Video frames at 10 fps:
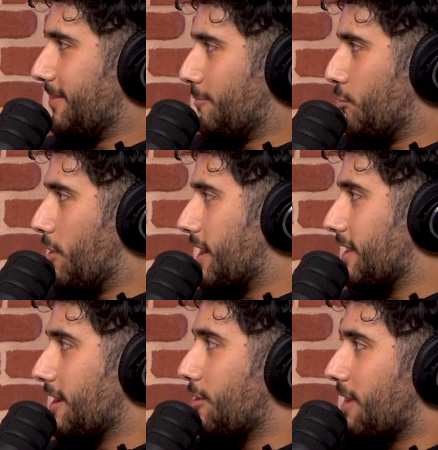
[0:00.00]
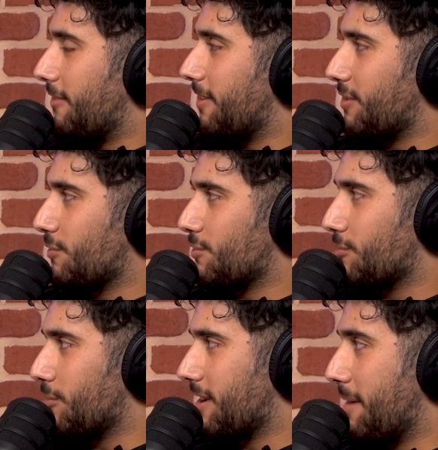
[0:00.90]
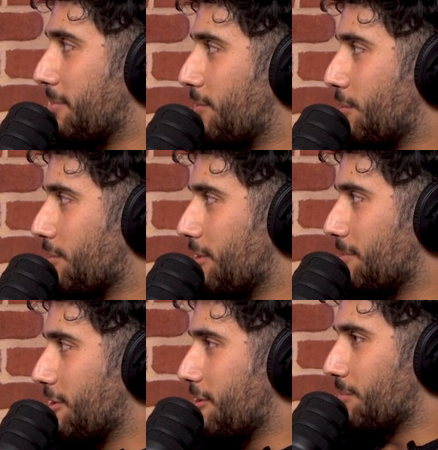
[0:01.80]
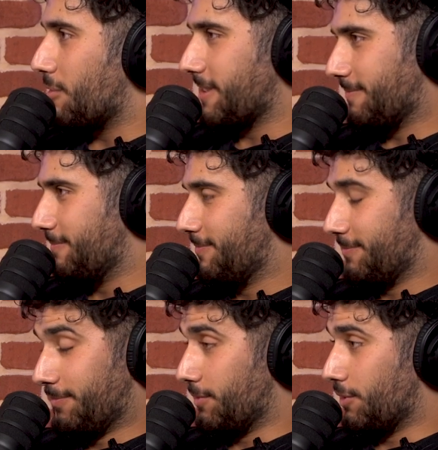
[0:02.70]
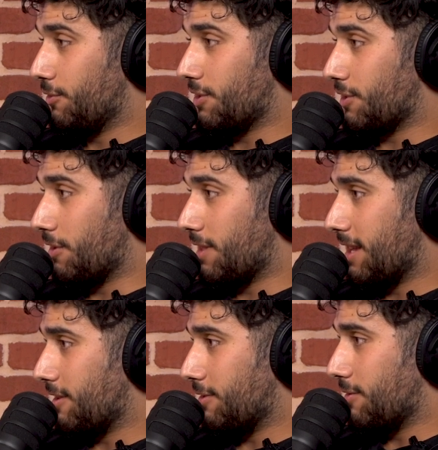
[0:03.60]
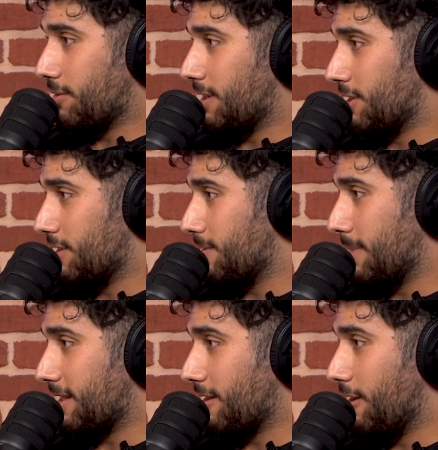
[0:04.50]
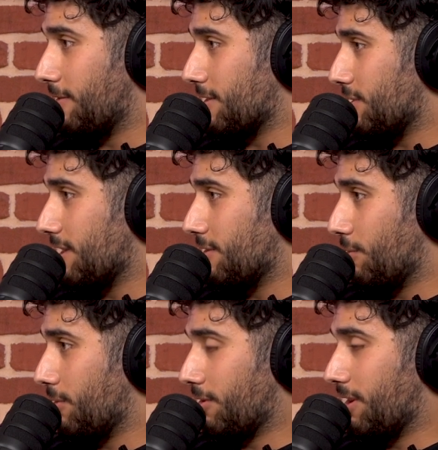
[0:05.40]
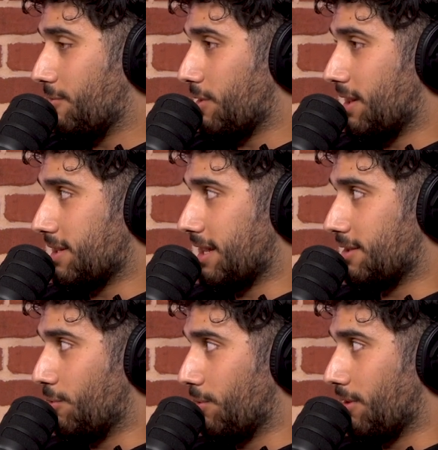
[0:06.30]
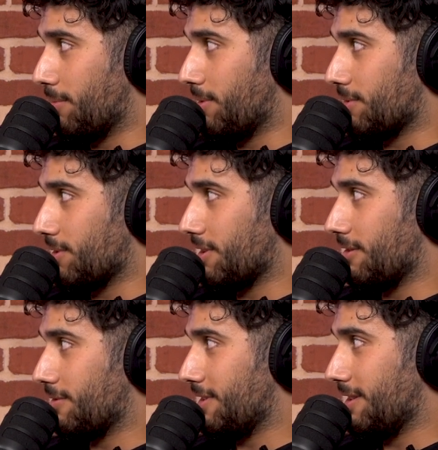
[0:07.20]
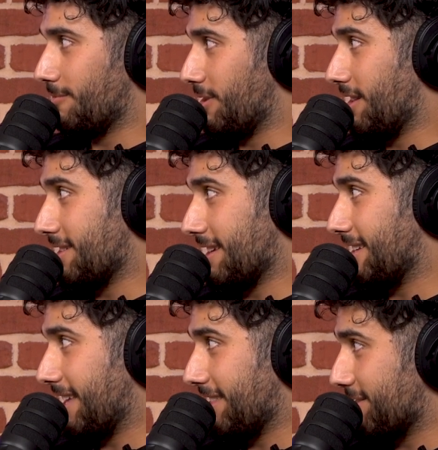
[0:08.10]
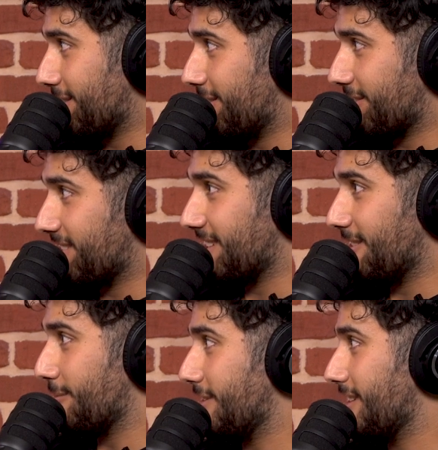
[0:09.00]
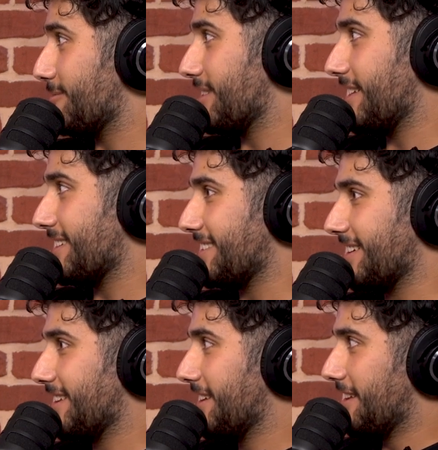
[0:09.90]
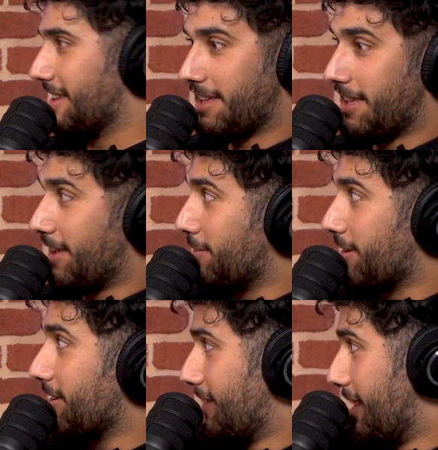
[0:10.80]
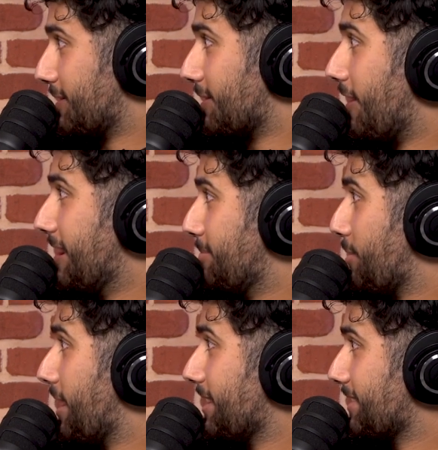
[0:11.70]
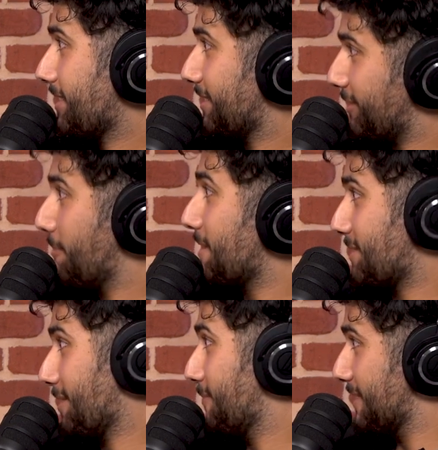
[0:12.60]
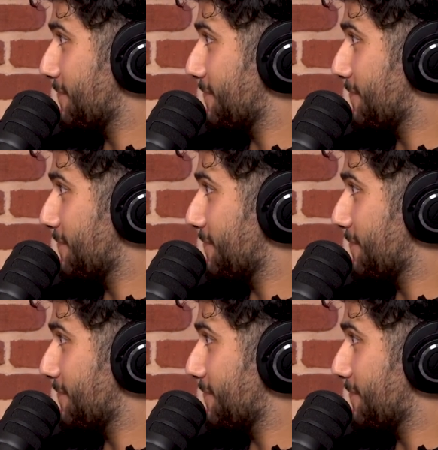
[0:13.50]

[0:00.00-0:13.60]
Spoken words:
working at the old cafe you used to work at before you opened Homeboy. You just go there, you do the dishes and make the coffees. You didn't realize you had to order the milk yourself. You didn't realize you had to get the stock yourself. You didn't realize that if a sign breaks, Tommy's got to fix